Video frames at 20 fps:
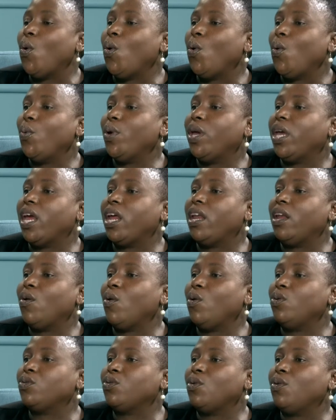we can
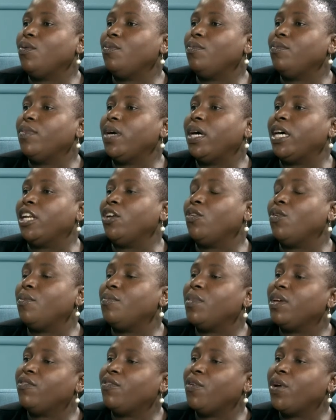also
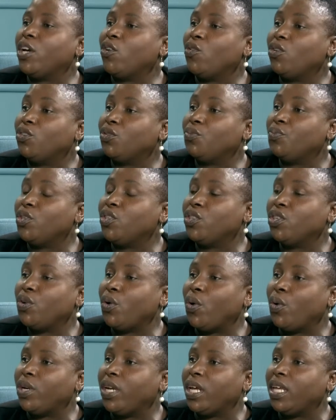recommend for a
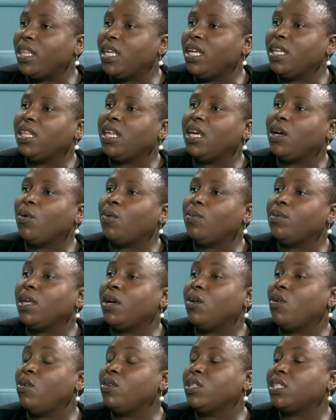contribution order. Then the
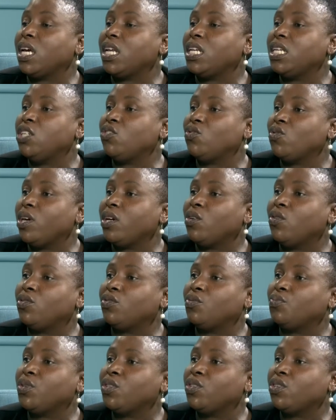court can issue a
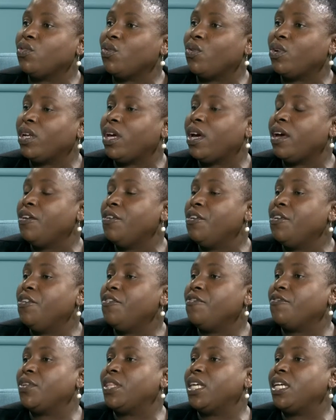contribution order
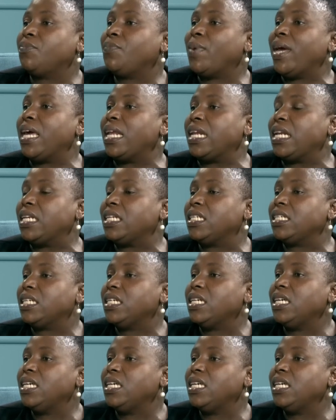for that parent.